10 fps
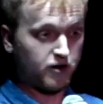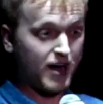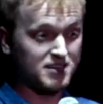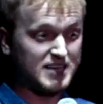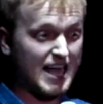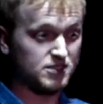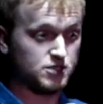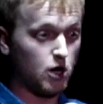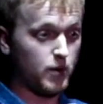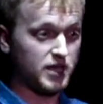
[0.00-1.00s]

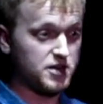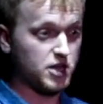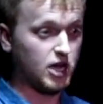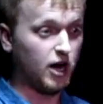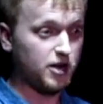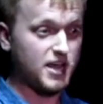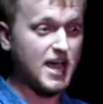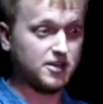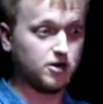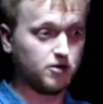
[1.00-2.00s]
Granddad's going into
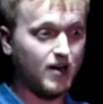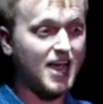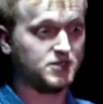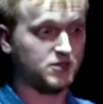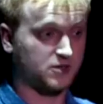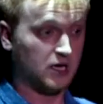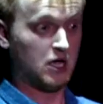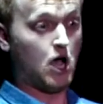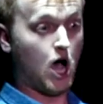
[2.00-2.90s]
cardiac arrest.